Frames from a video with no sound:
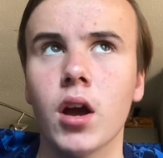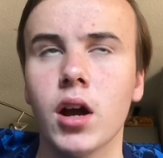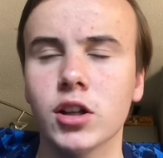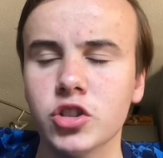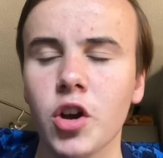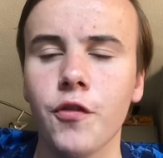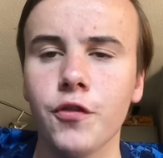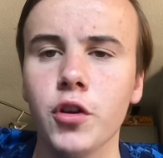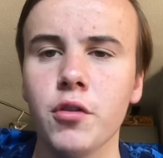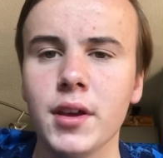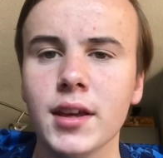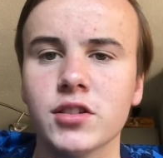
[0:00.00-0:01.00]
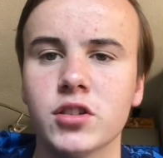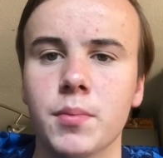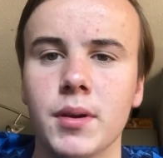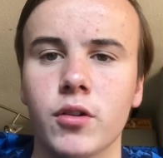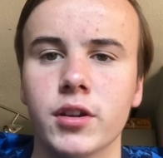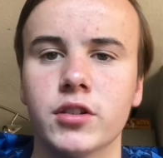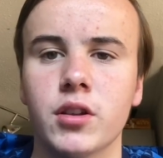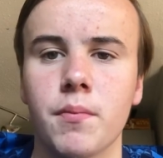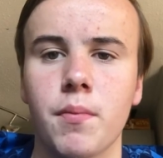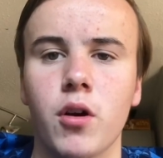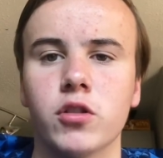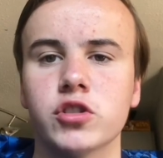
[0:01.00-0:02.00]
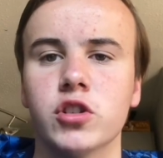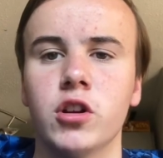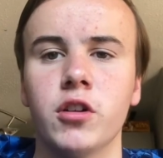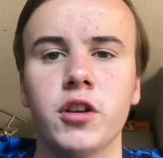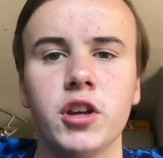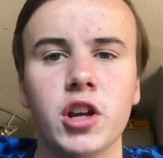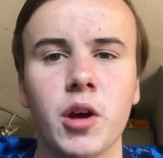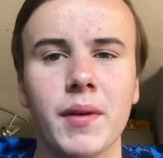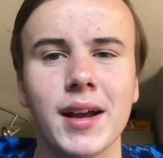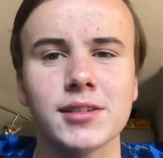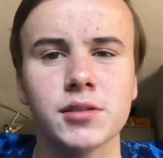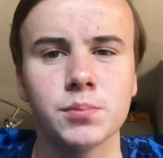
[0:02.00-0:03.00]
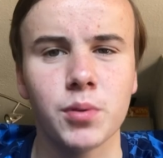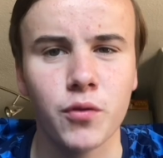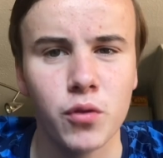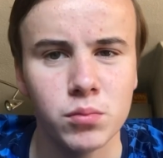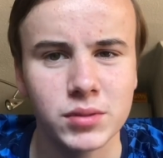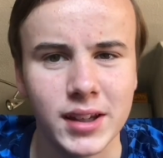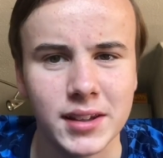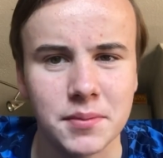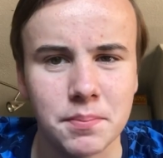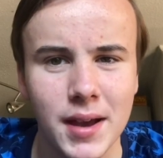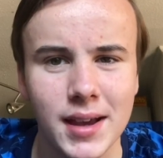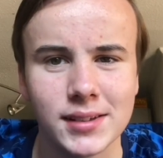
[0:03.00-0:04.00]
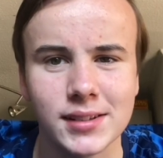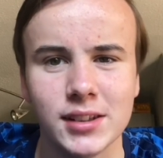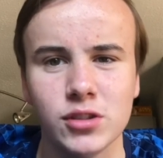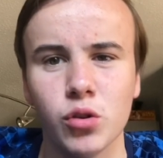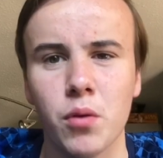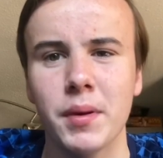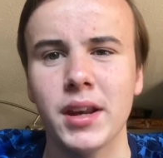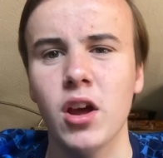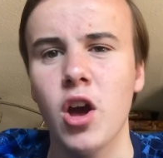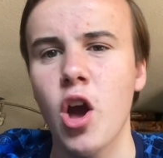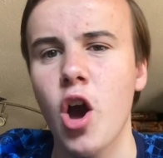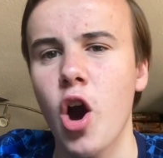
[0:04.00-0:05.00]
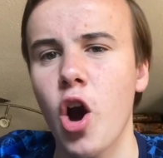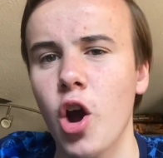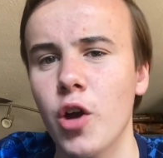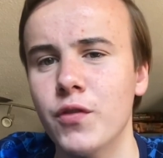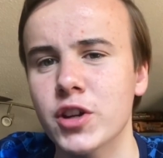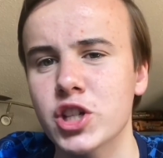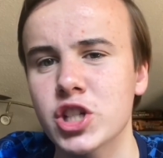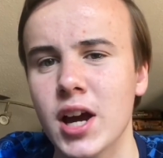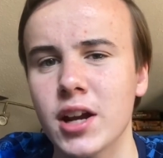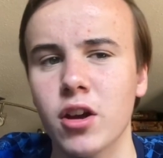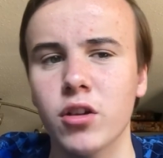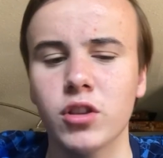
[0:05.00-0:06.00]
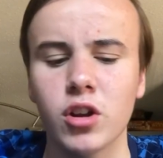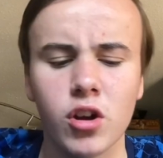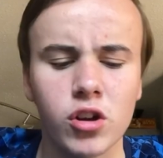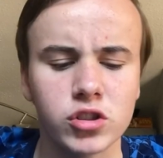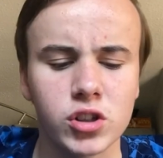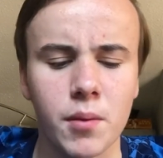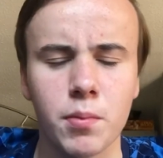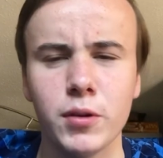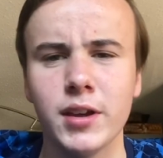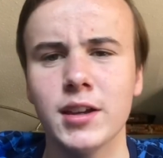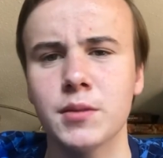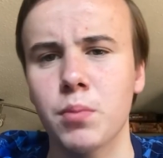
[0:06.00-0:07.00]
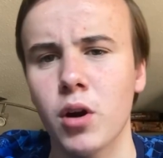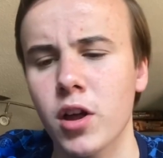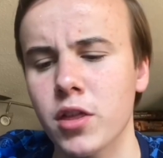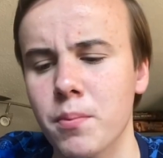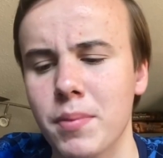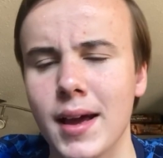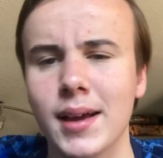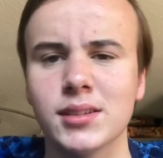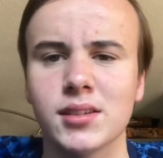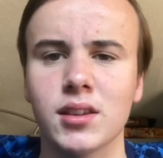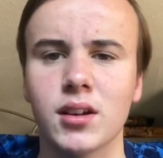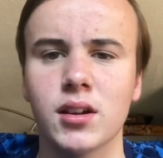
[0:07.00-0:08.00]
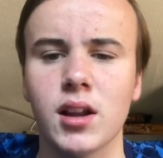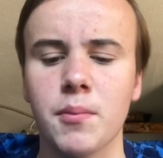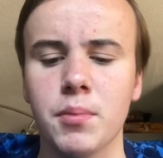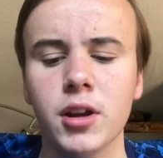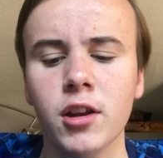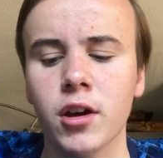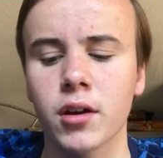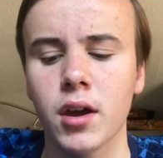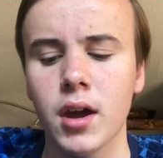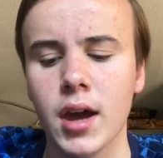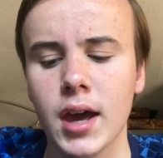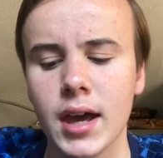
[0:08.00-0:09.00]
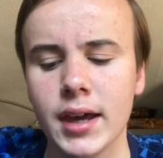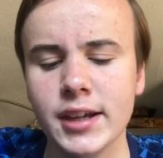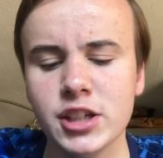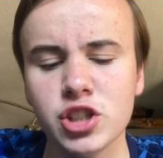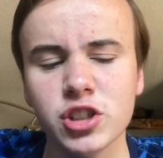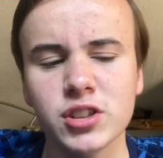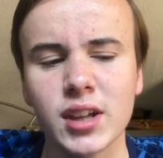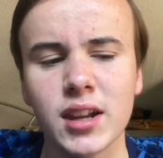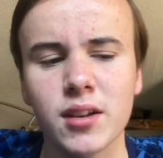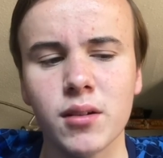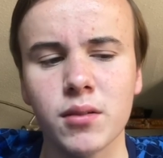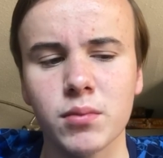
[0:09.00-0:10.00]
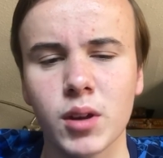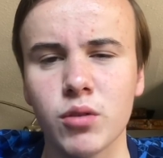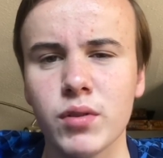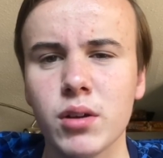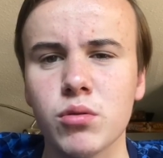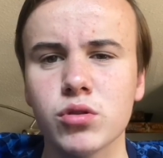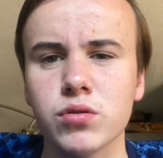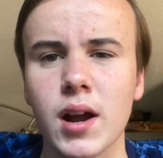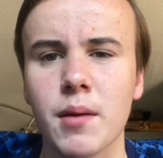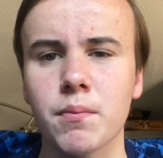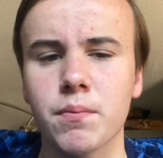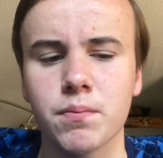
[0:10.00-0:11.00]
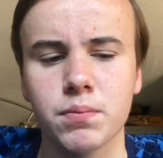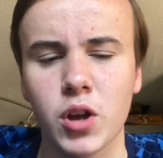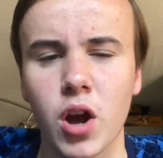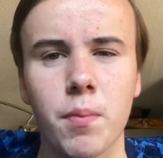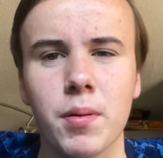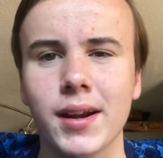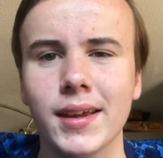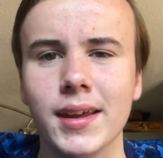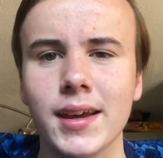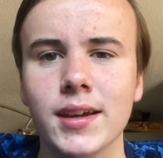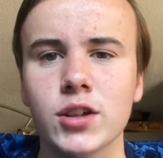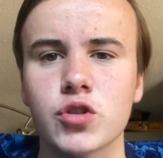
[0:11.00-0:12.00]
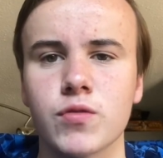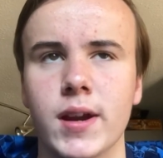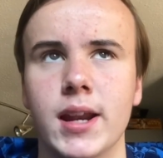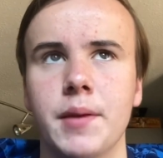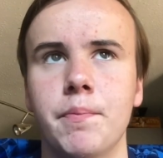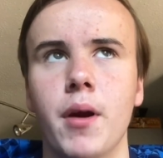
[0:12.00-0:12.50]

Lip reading: a tough few years, to be honest, at Barcelona. You know, he hasn't performed at his best. He's sort of been overshadowed the last couple of years by other players at the club. And look, he's just had a real crap couple of years, really.